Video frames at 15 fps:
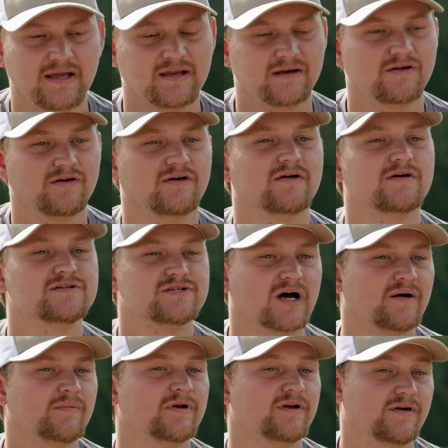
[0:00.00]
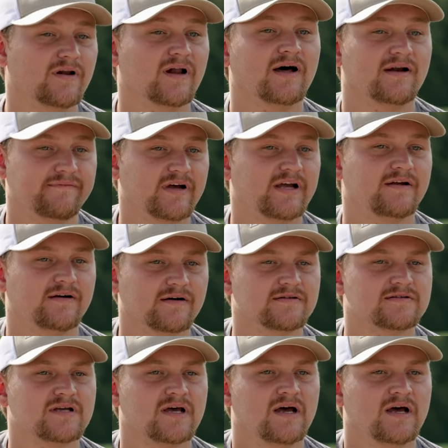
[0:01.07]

they can do a good job and do a lot of acres.